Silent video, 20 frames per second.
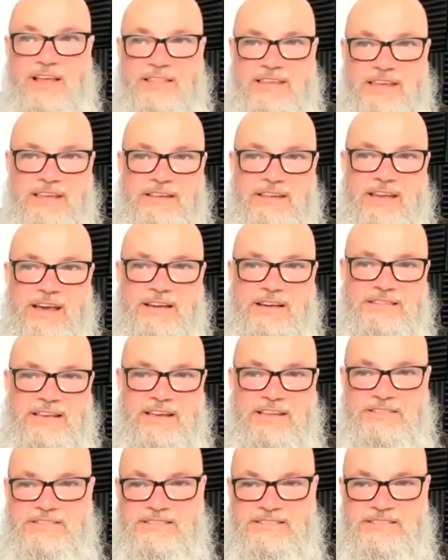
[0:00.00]
the
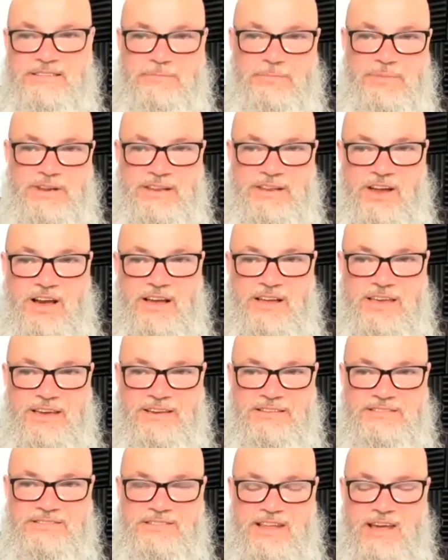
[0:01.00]
indexing, it's just somebody
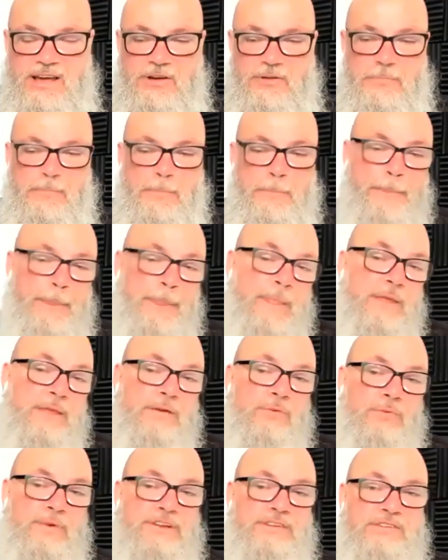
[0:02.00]
knocking us down,
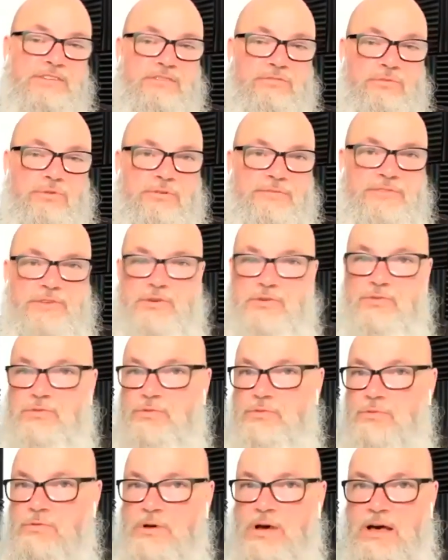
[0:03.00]
we just throw a
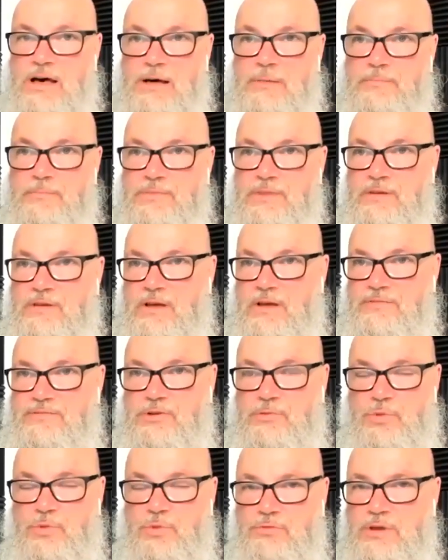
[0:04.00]
few
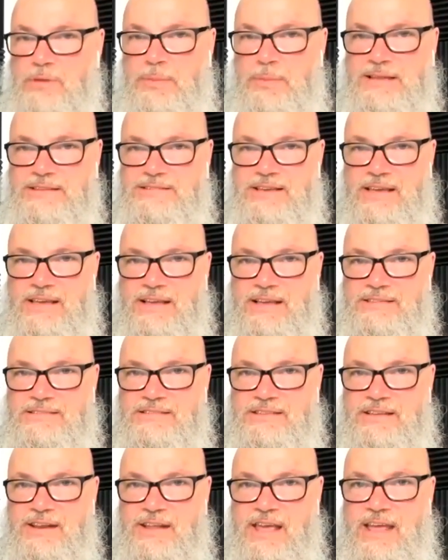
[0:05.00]
more rebates
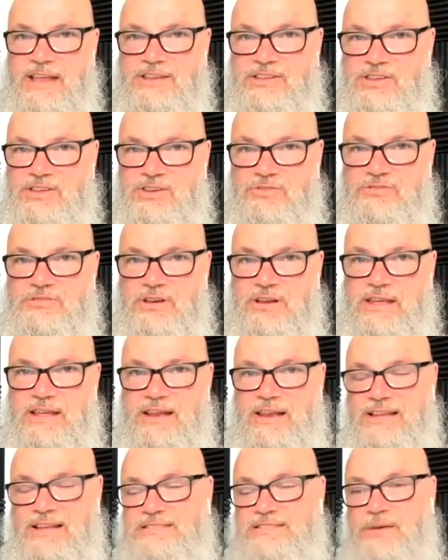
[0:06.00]
against it. And usually,
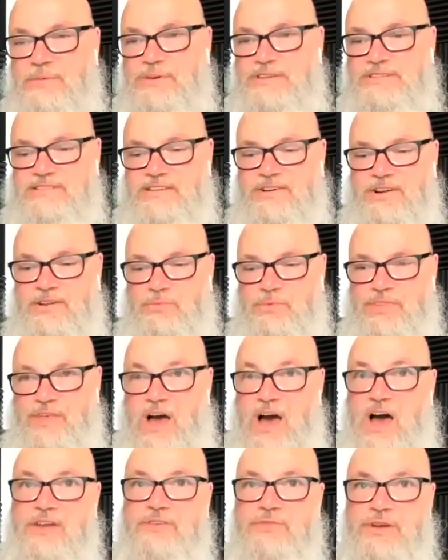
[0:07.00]
let's say we started with
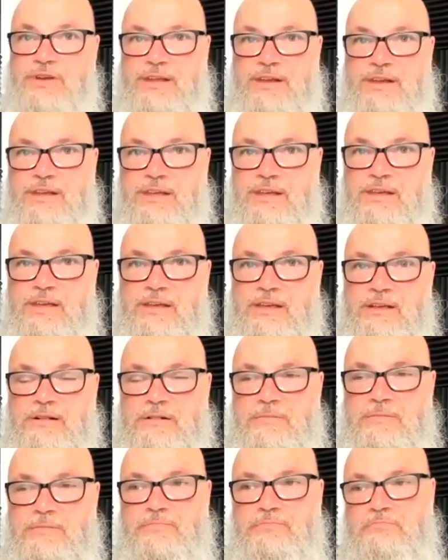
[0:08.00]
100,
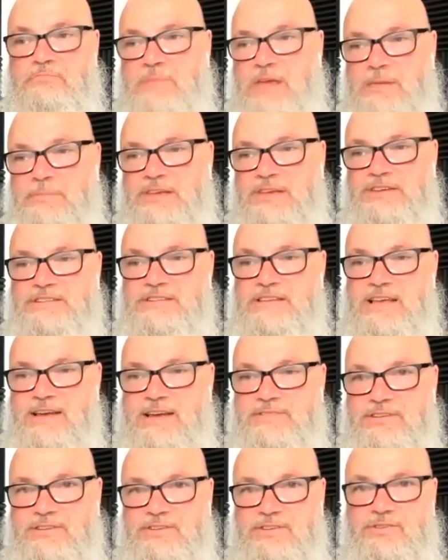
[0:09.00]
maybe you just
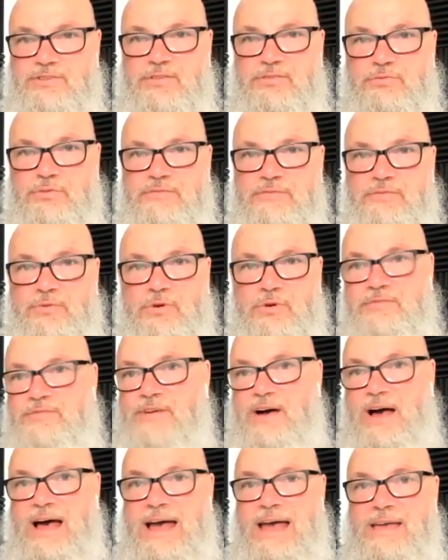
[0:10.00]
have to do 3, 4,
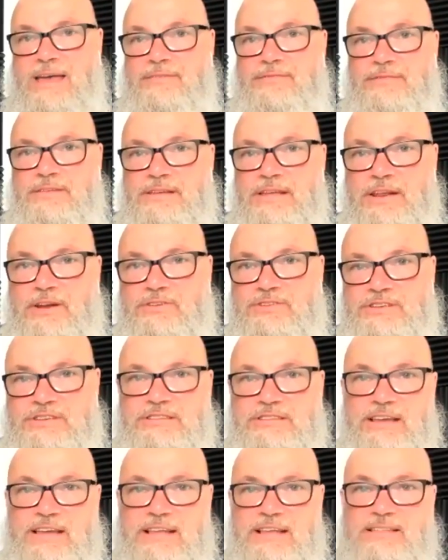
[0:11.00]
5,
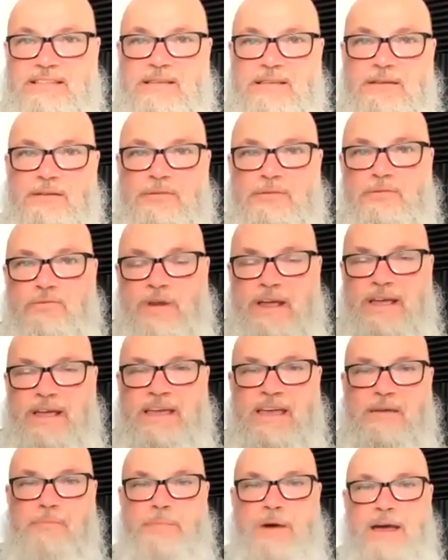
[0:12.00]
just to get the
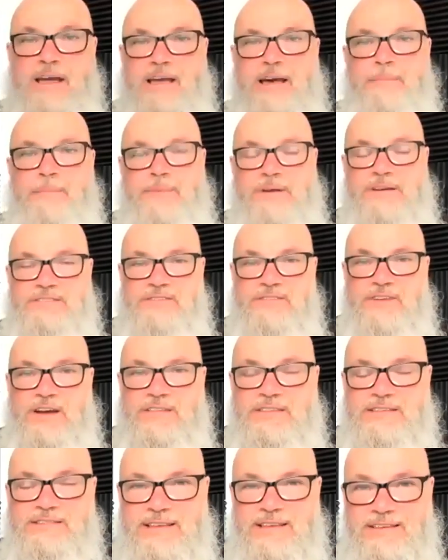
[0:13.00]
ranking back up, because you've
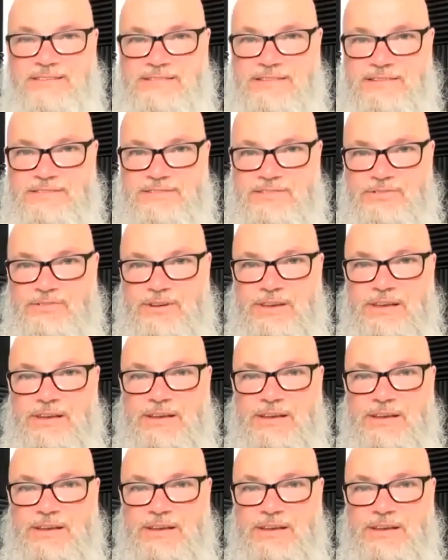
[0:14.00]
got the sales history.